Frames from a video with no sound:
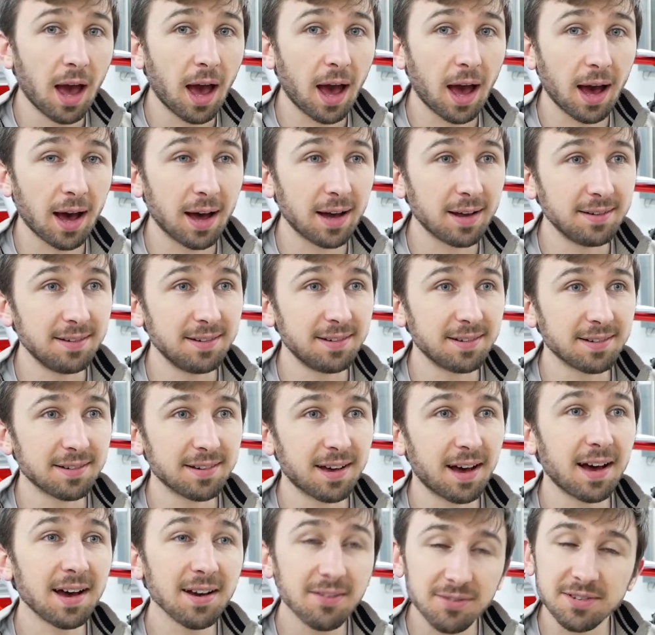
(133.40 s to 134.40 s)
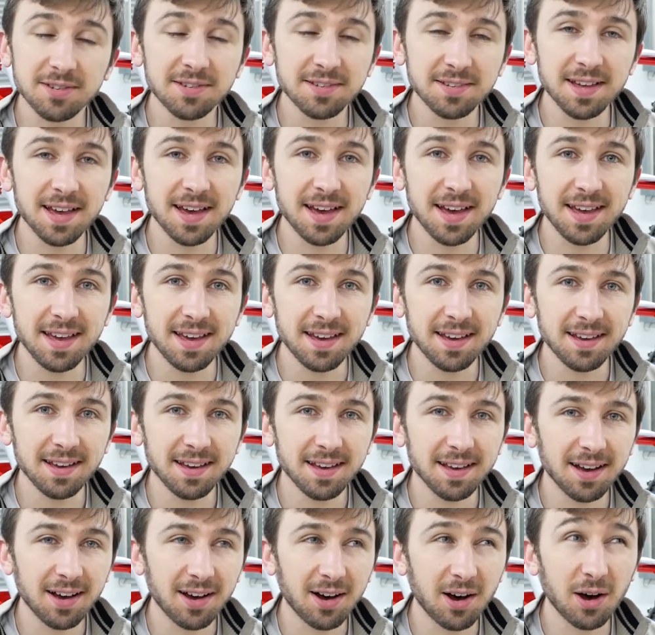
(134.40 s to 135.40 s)
And I have to say,
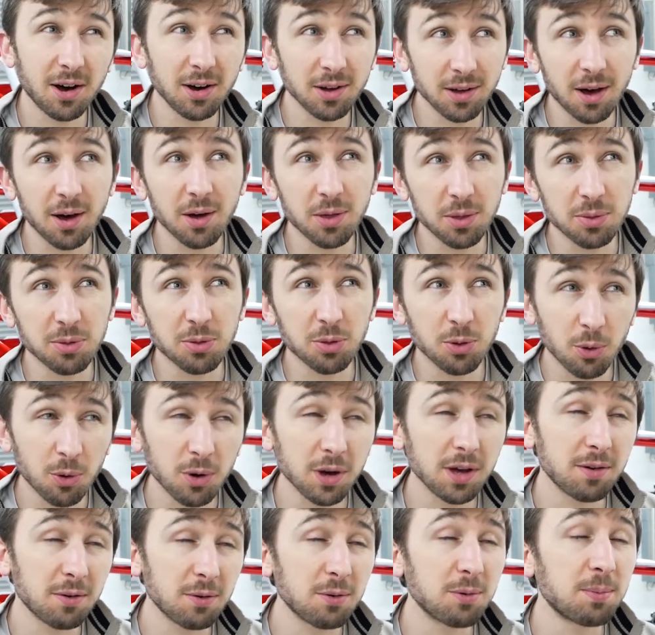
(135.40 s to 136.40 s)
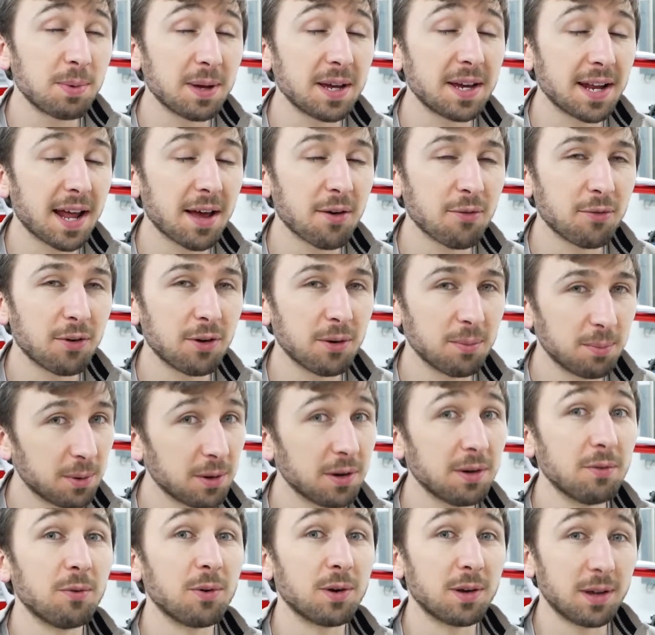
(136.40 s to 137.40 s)
I thought it would be an effort,
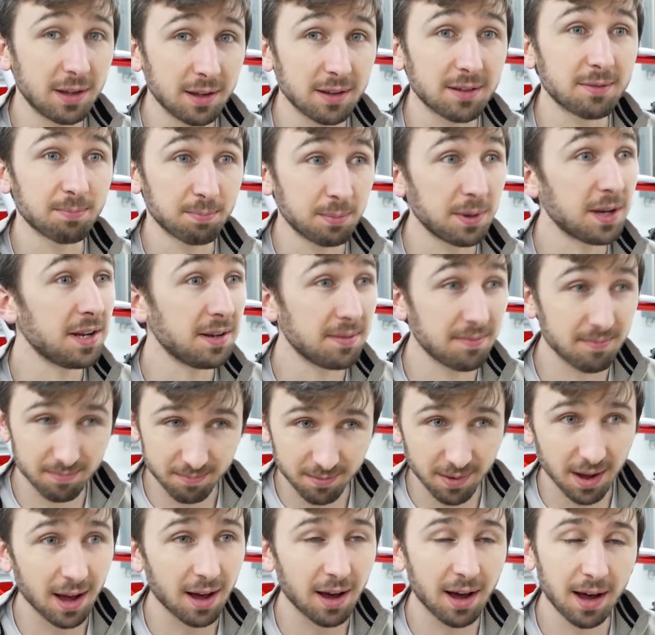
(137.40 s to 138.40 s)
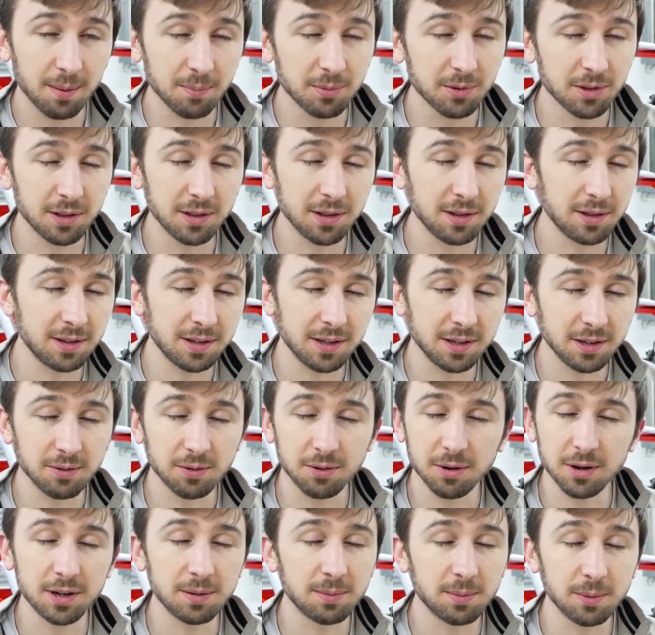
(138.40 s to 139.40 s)
but it's been absolutely
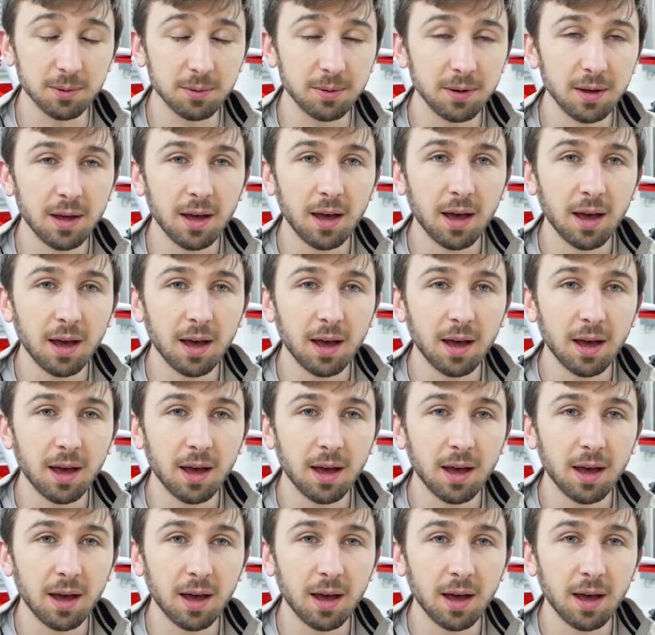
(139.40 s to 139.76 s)
incredible.